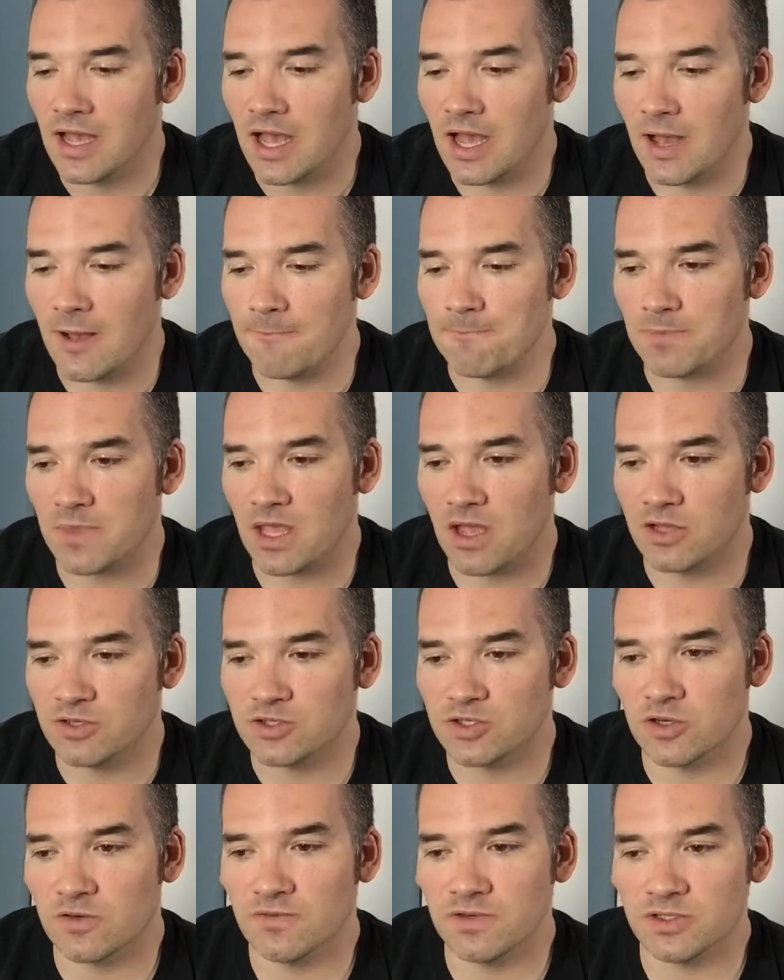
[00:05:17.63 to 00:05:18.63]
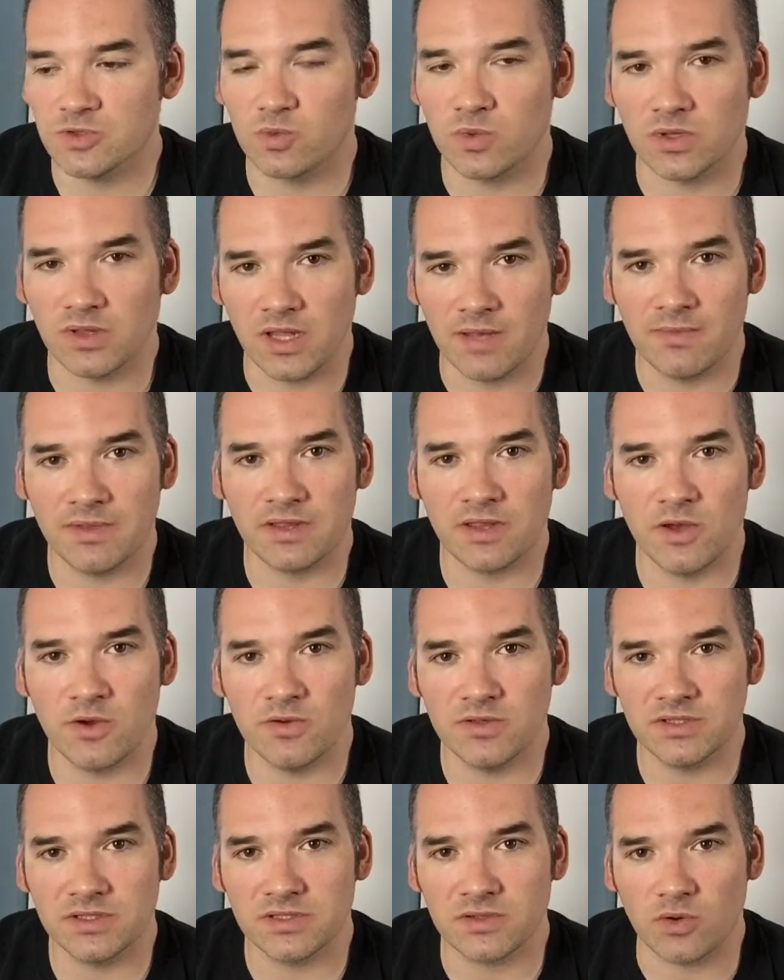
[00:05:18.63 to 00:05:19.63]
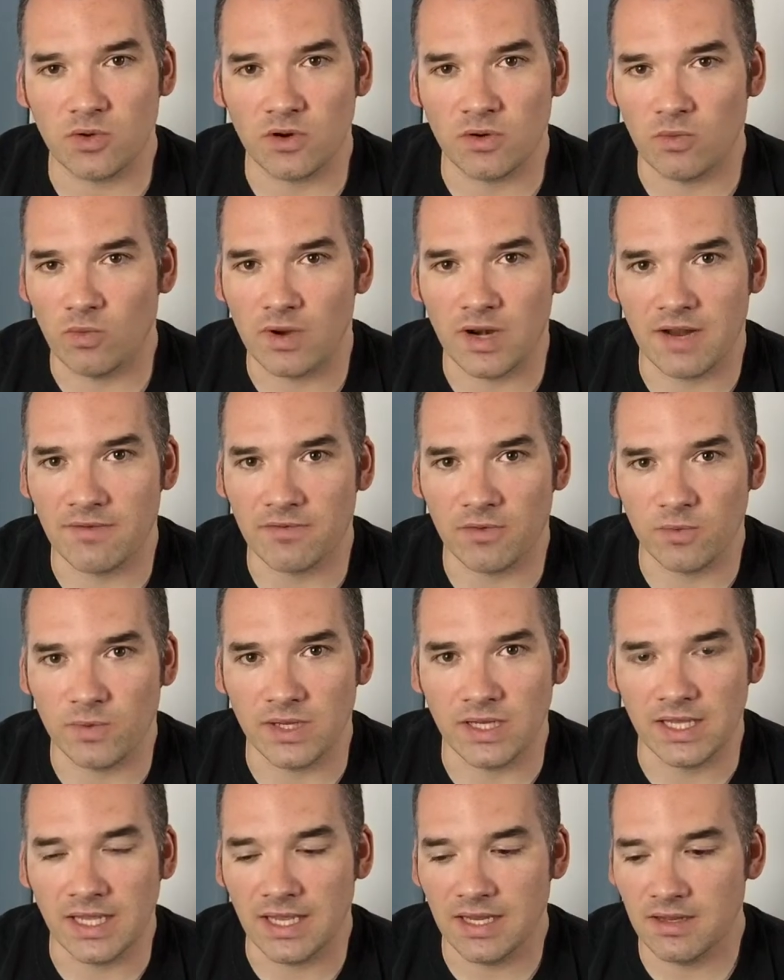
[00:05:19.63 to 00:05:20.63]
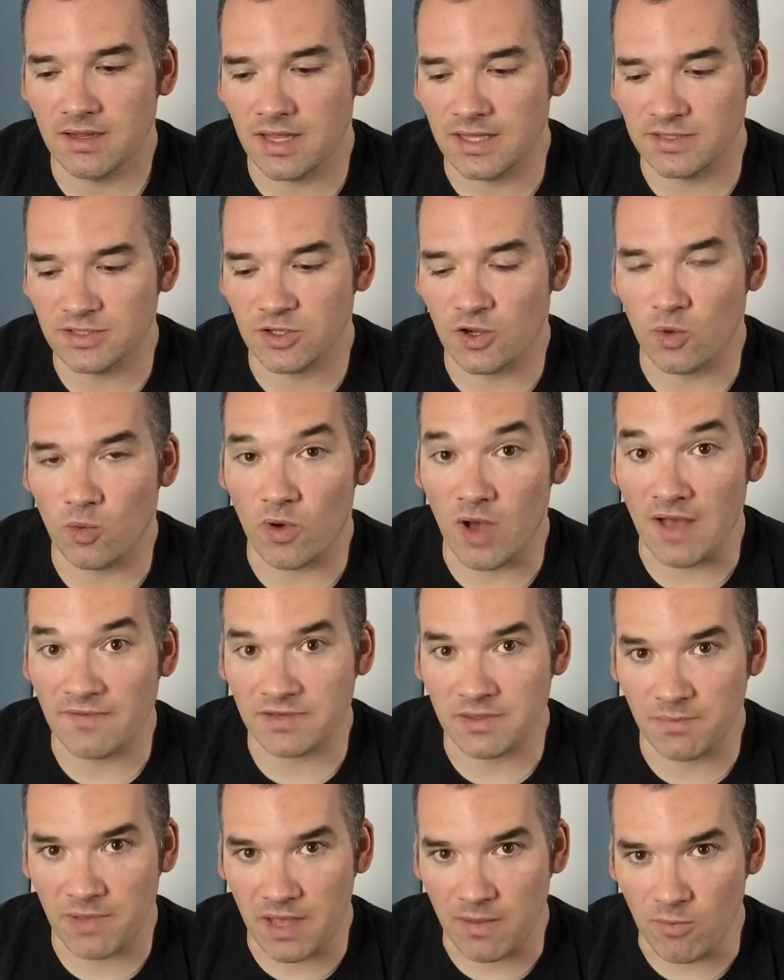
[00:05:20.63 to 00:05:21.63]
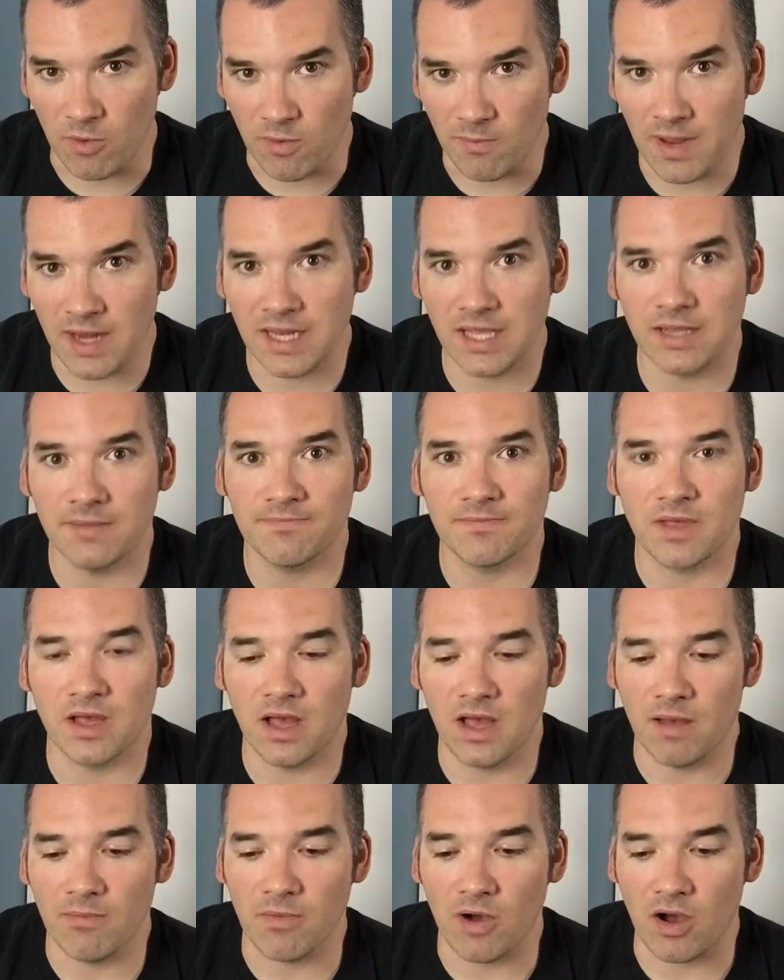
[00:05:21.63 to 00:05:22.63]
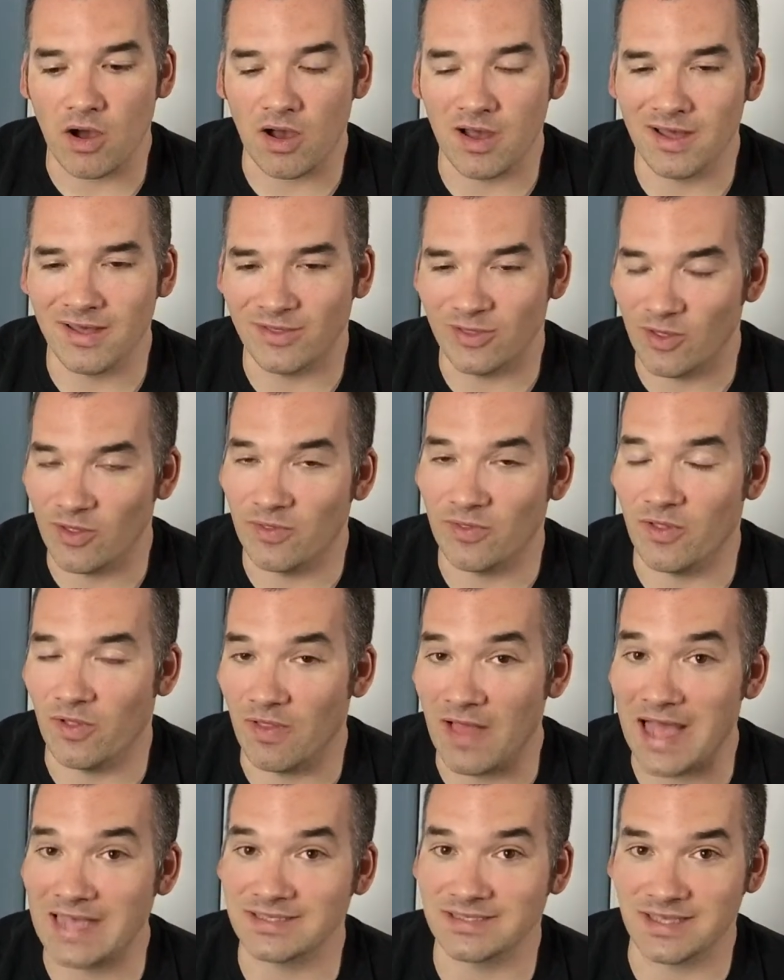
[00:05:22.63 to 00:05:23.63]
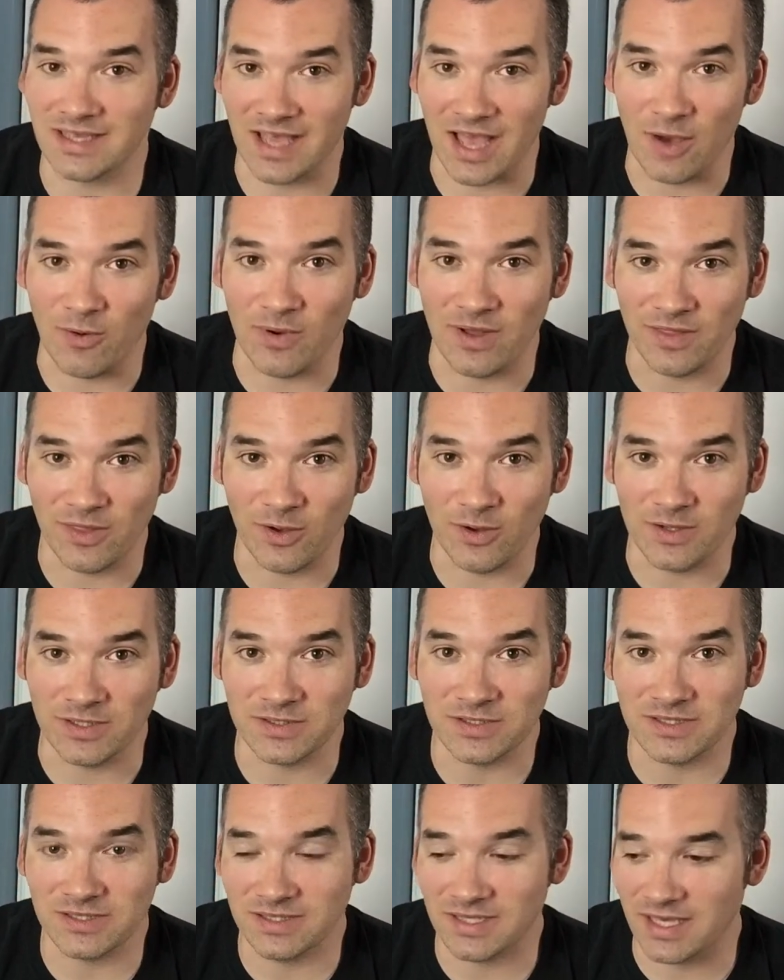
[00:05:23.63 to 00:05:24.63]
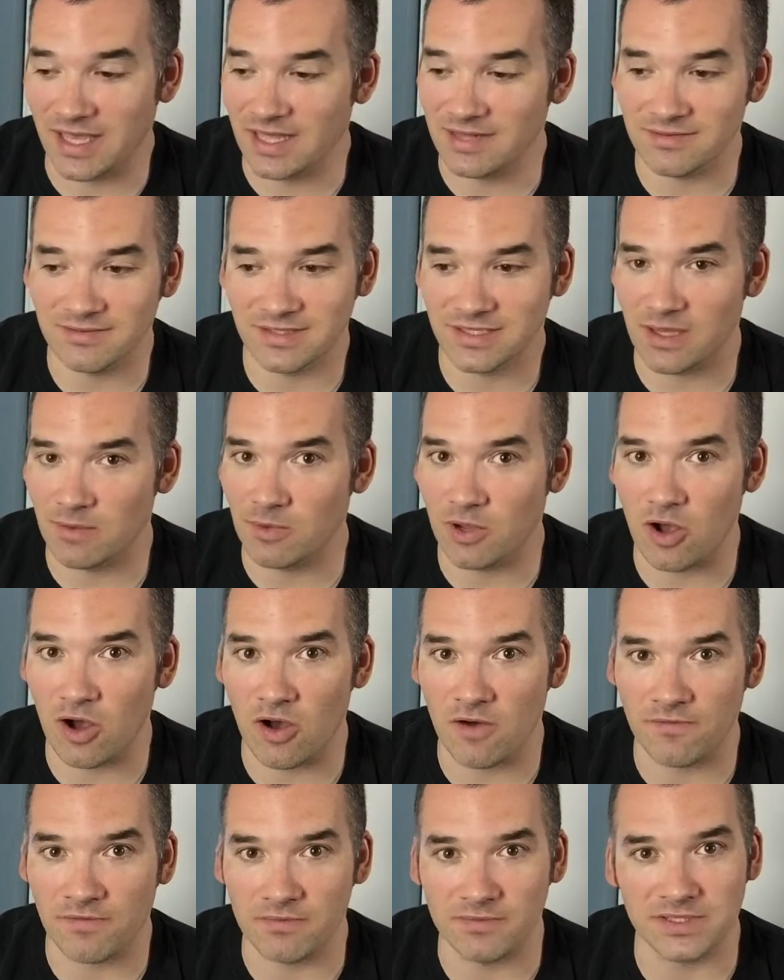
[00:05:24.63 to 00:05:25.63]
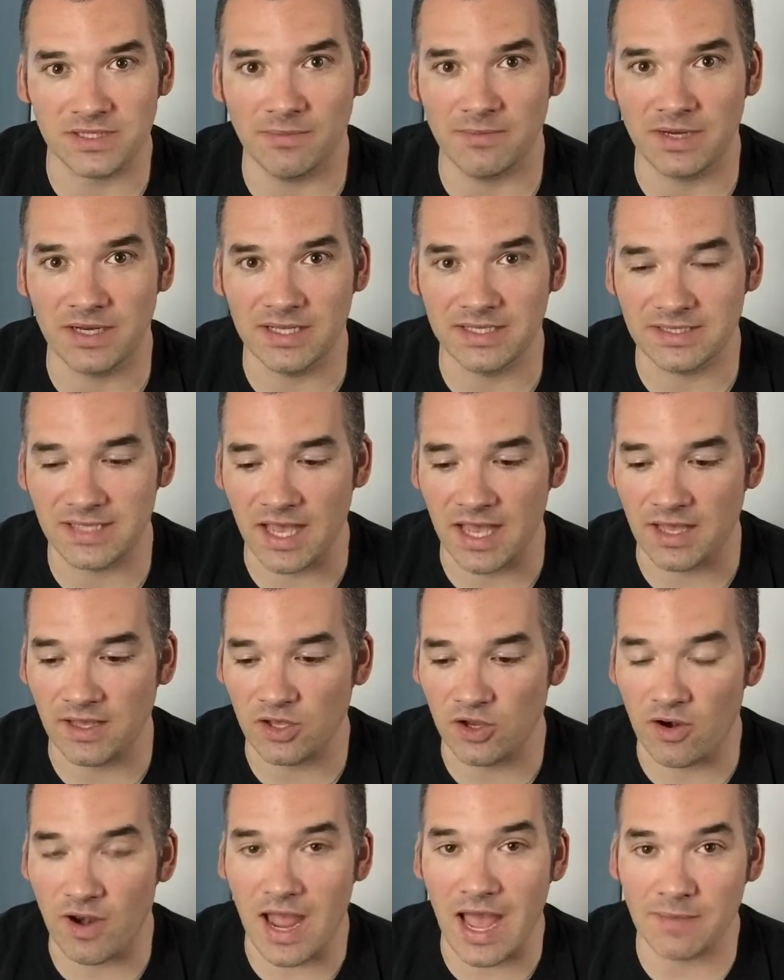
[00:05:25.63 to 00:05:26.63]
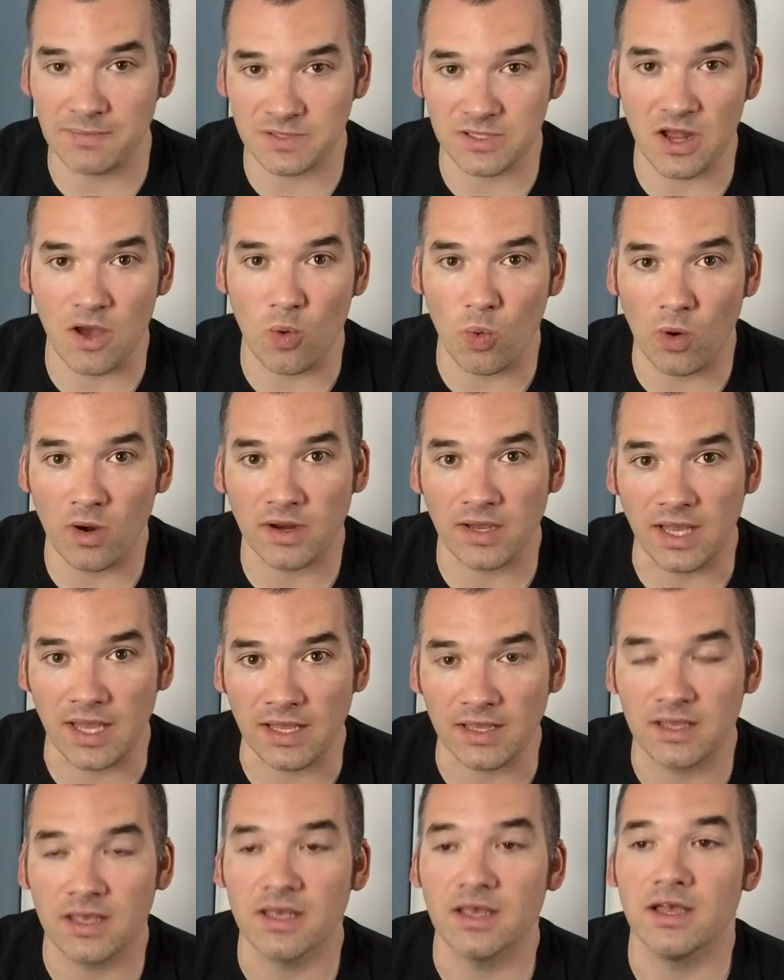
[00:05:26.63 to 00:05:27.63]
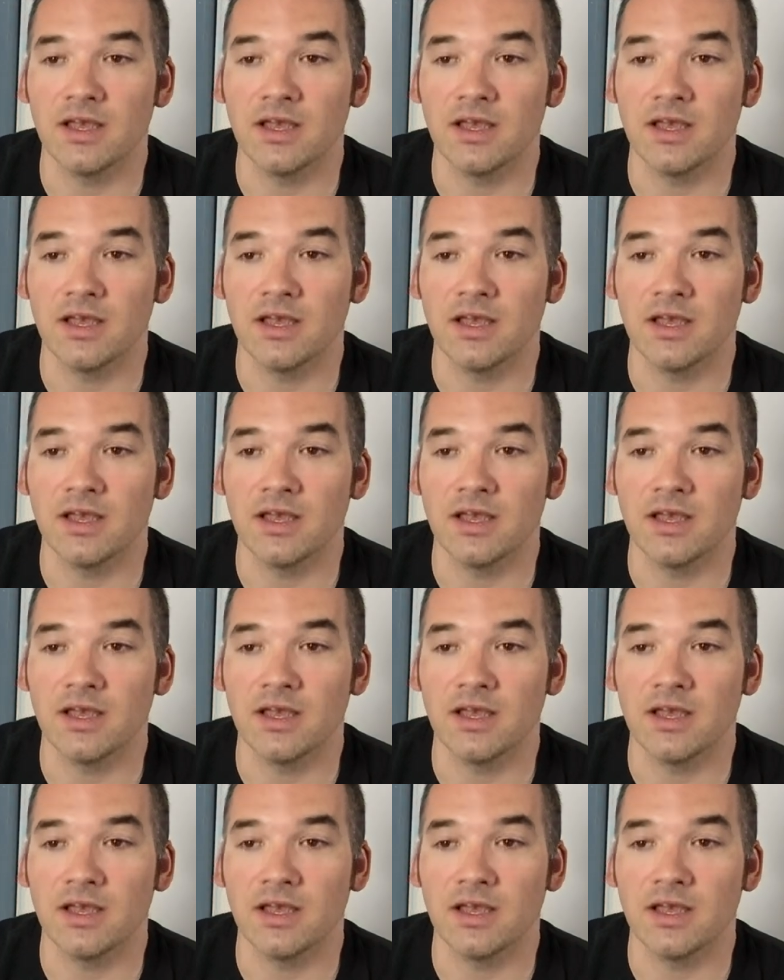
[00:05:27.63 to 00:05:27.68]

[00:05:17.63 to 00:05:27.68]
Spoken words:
A service will limit those or whatever we need, and so we'll have to pay more money. The last thing I want, though, is to get some call from somebody saying your app's not working,